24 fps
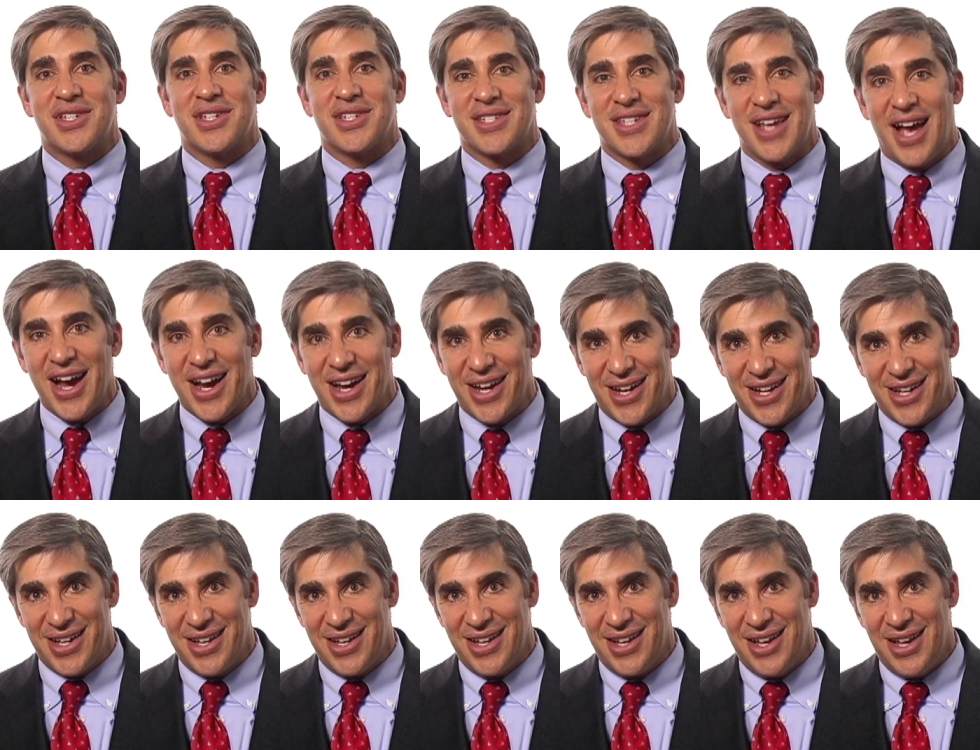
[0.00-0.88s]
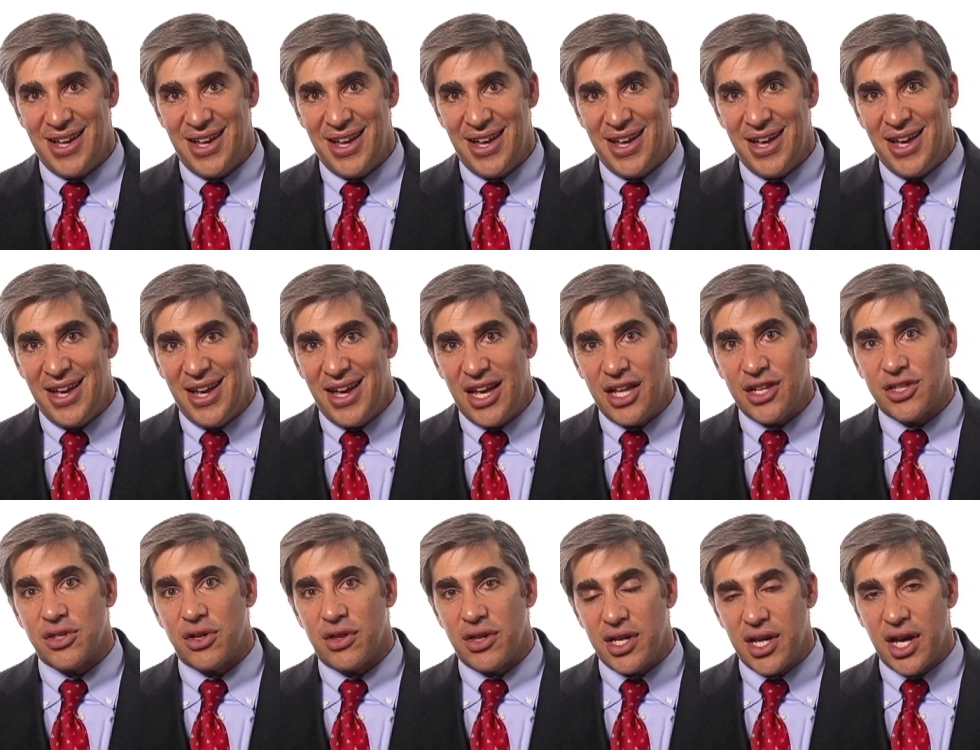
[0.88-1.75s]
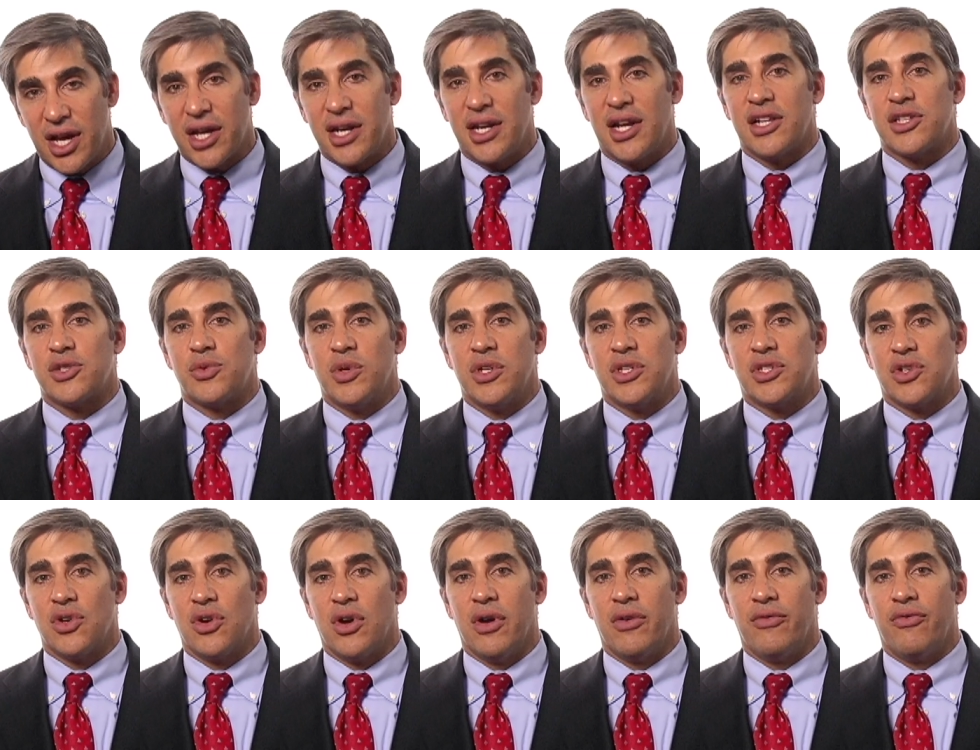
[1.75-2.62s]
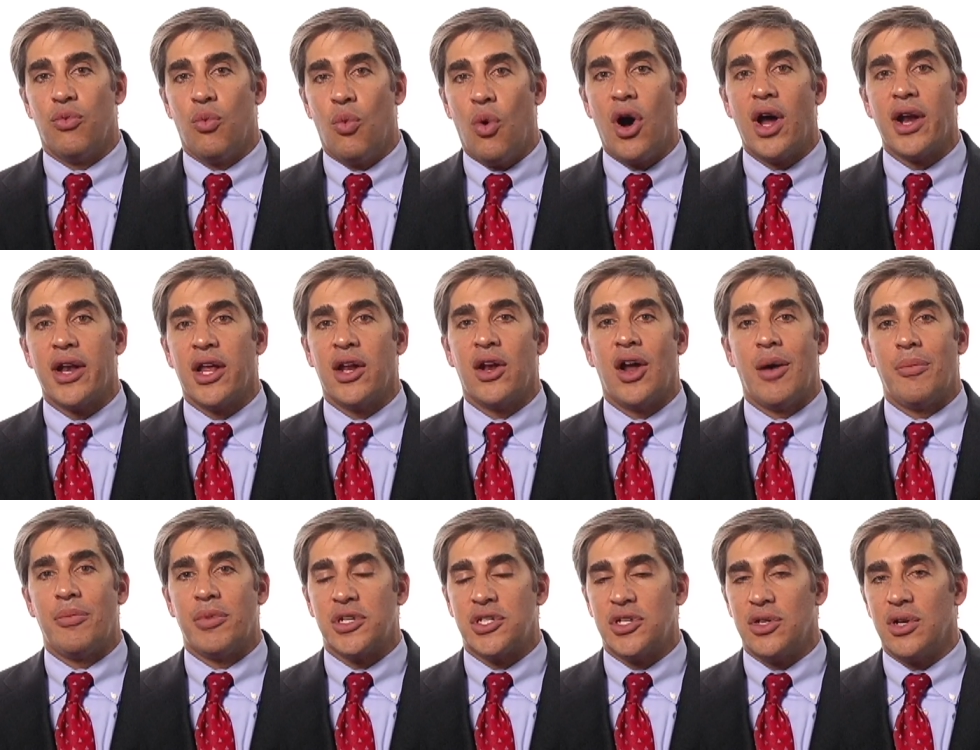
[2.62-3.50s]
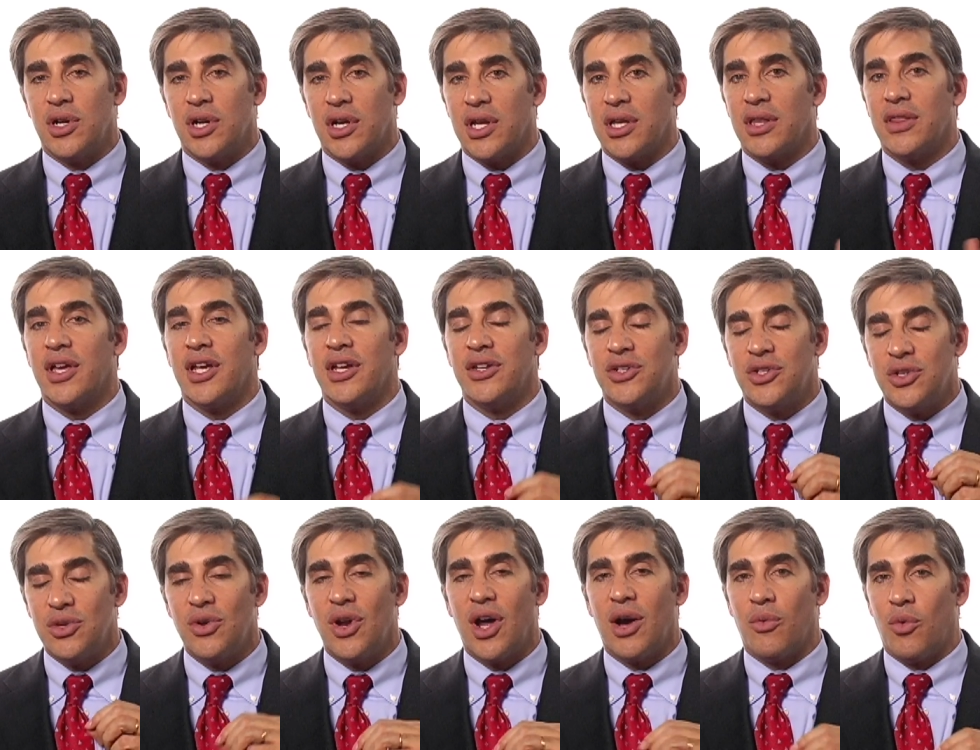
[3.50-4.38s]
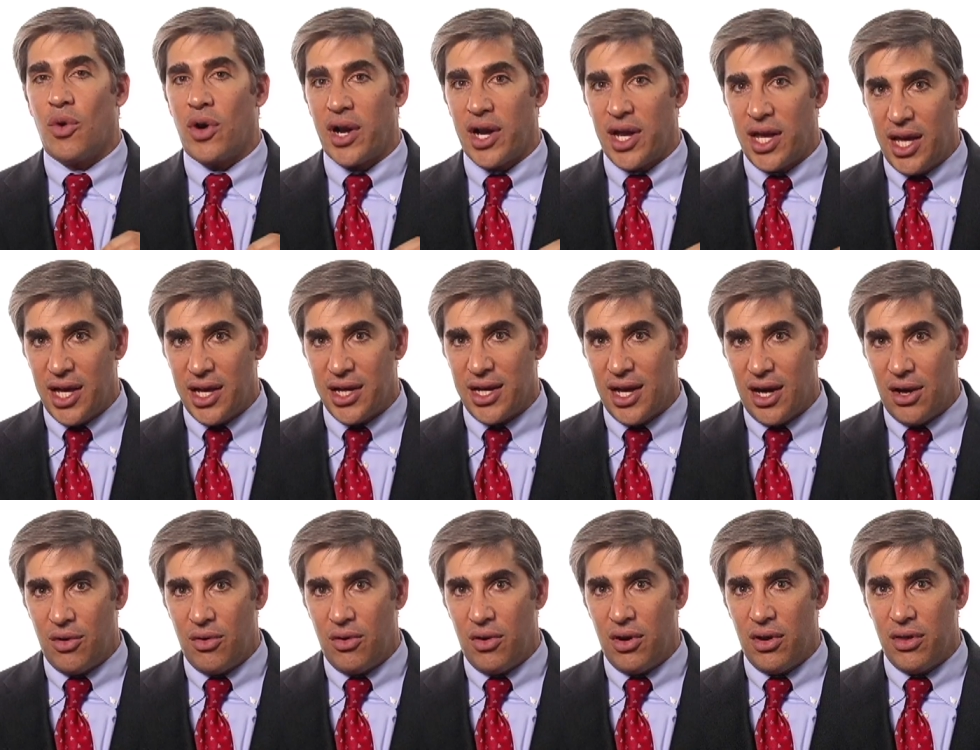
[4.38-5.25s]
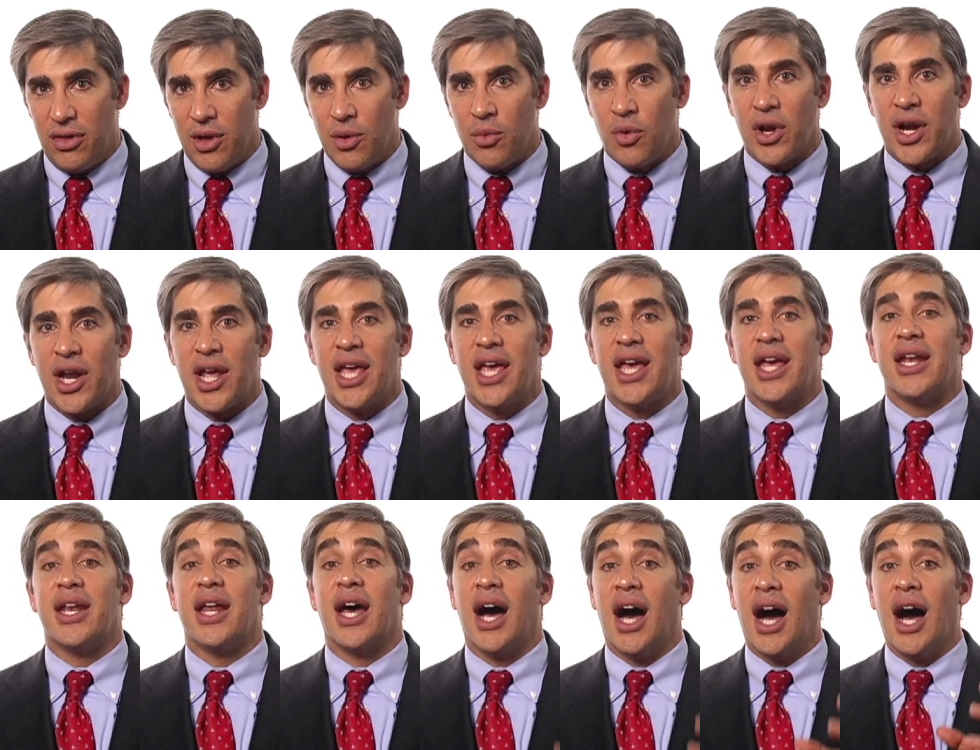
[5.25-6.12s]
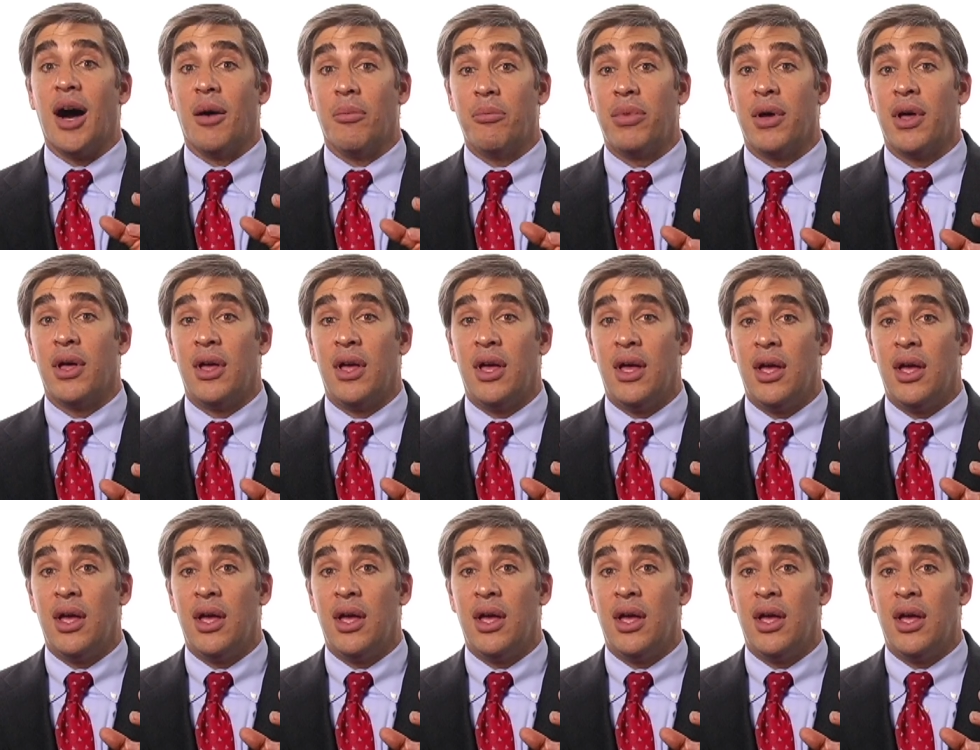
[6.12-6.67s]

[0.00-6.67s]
society. And so the young adults we serve want an opportunity. They do not want to hand out, they want to hand up.